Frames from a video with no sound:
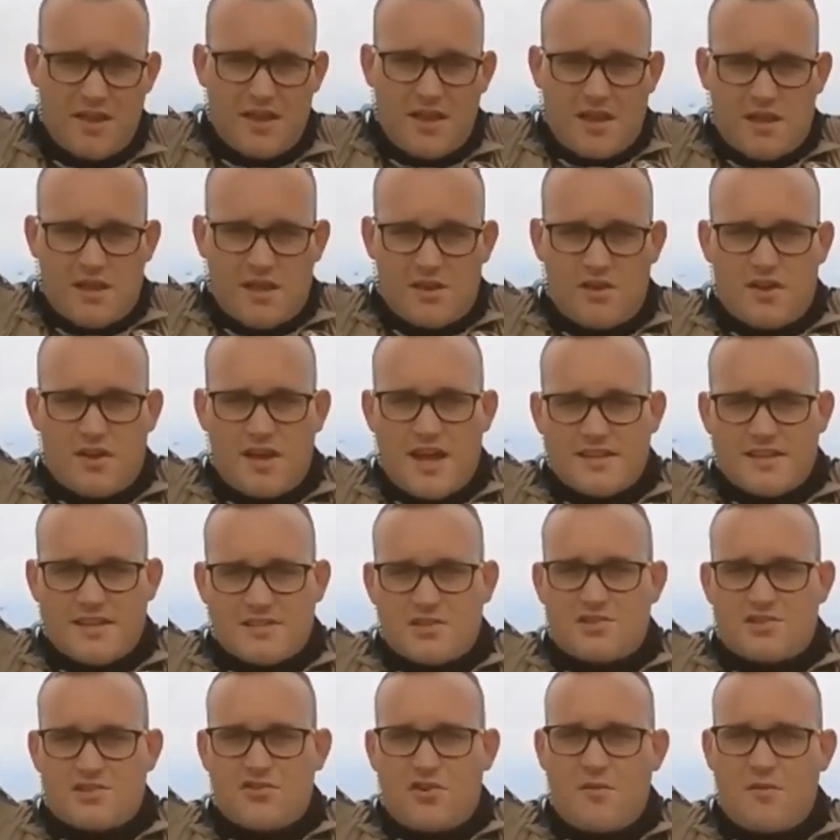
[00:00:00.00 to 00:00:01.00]
and you guys
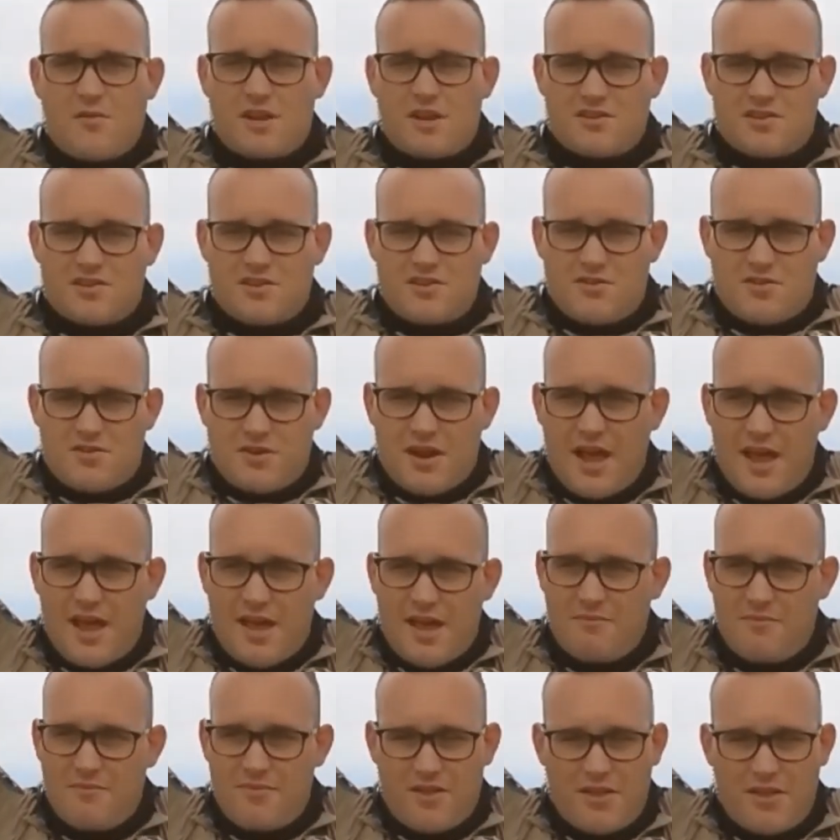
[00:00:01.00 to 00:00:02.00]
could join me too, and
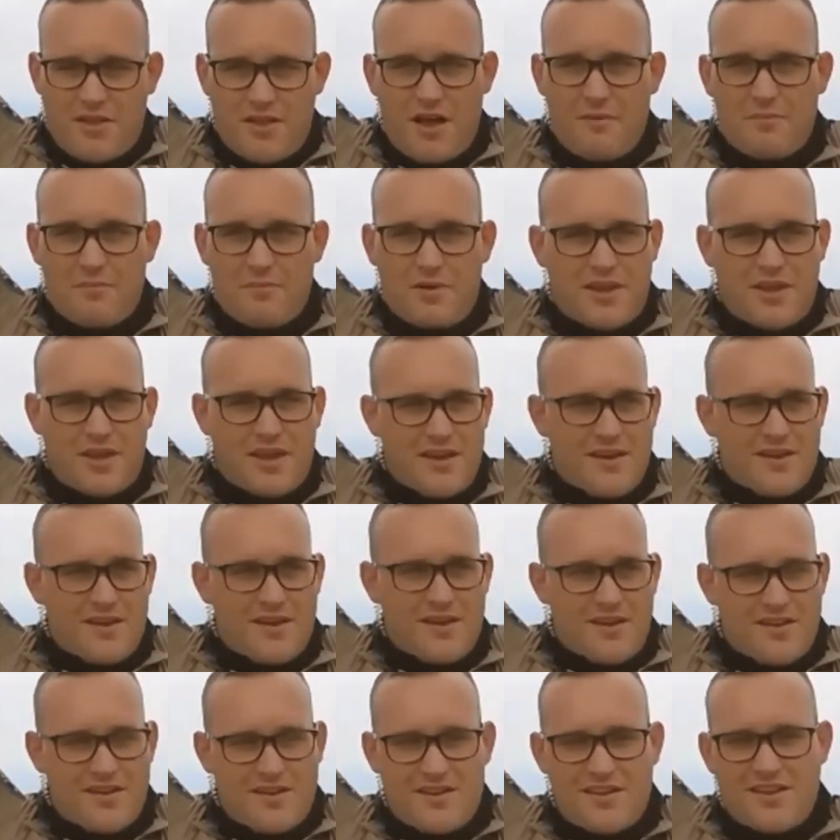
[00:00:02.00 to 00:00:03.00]
I'm up
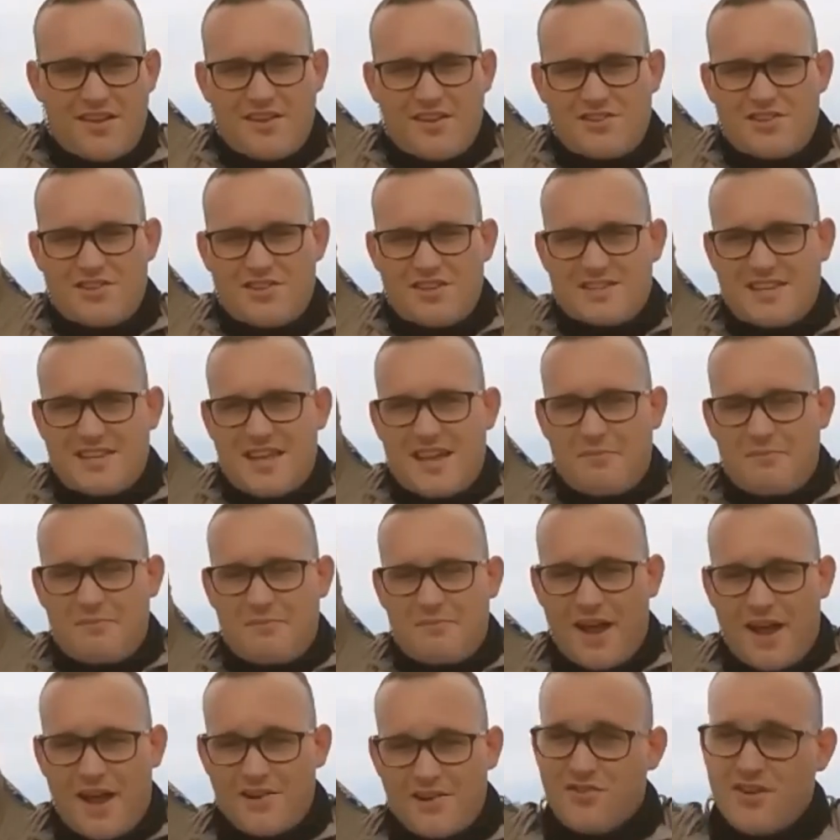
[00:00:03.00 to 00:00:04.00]
here just like a
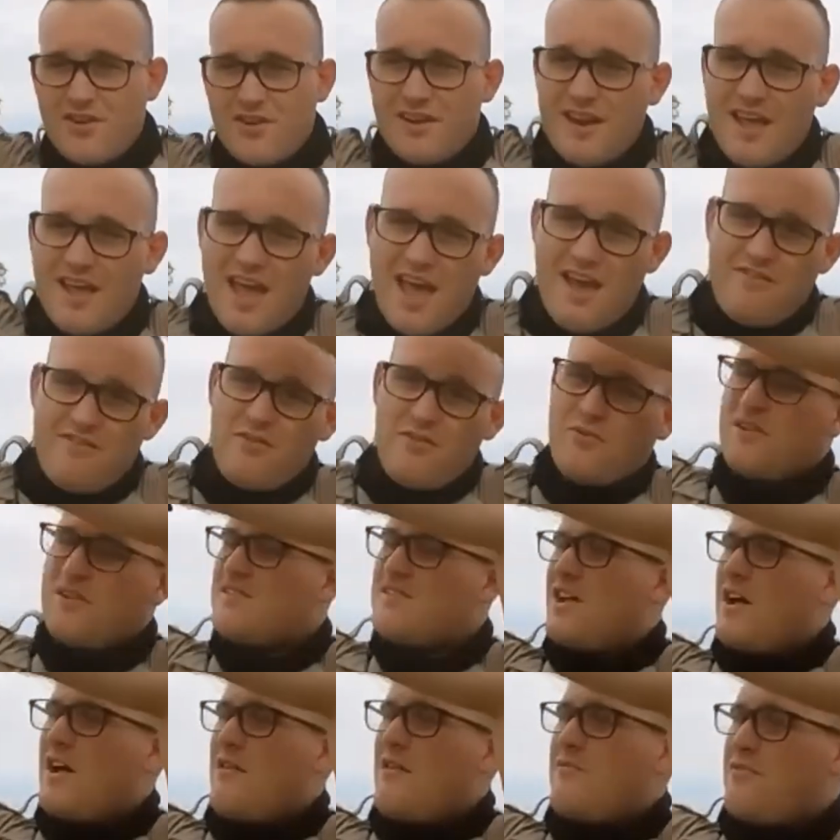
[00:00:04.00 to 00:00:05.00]
pine tree and a heavy wind's
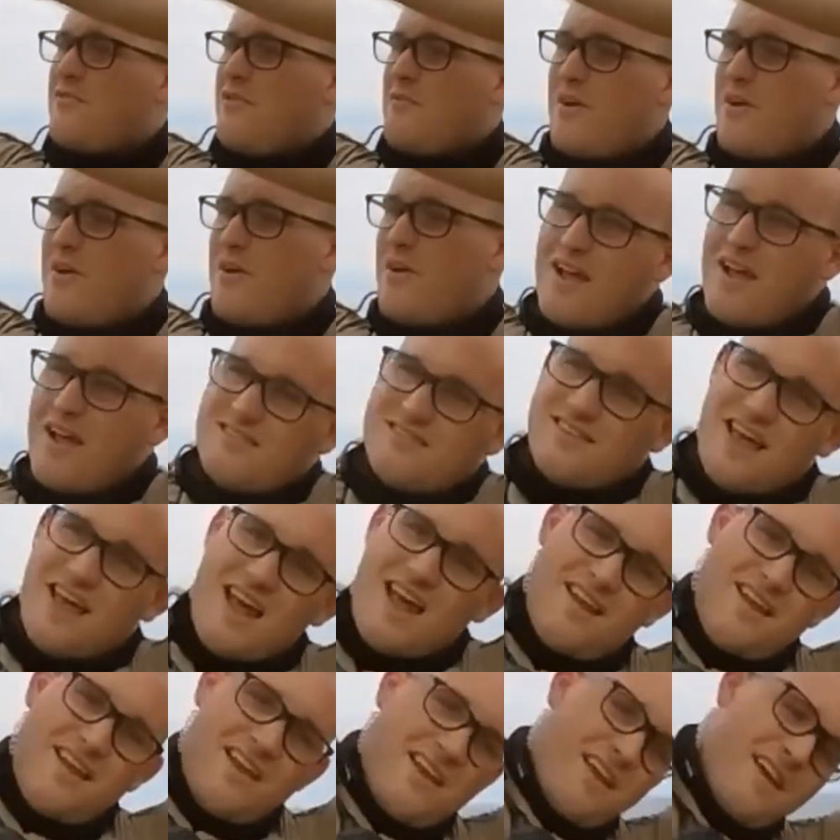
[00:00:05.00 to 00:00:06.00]
coming from my right
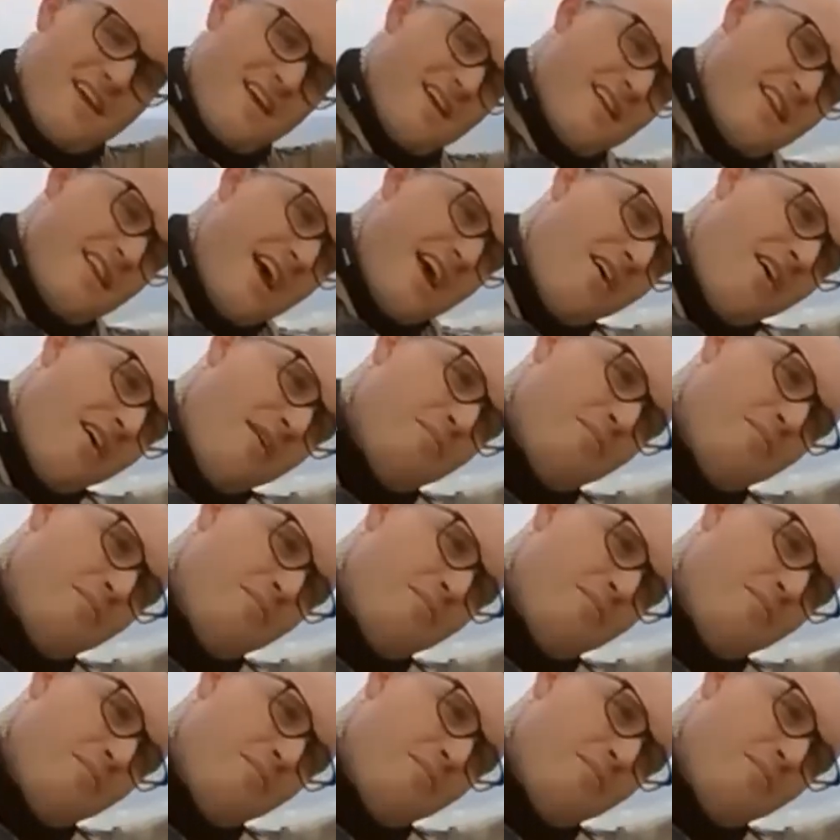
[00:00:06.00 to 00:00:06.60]
side, and now I'm